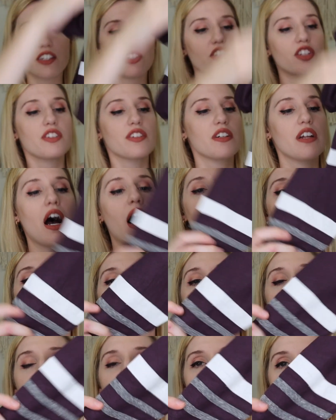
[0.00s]
is just not
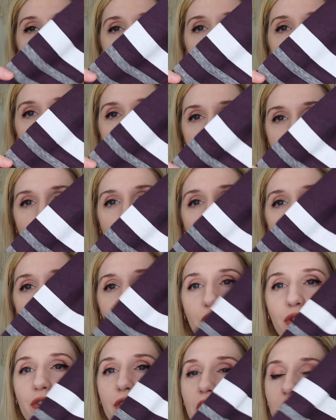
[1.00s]
my personal style. If you've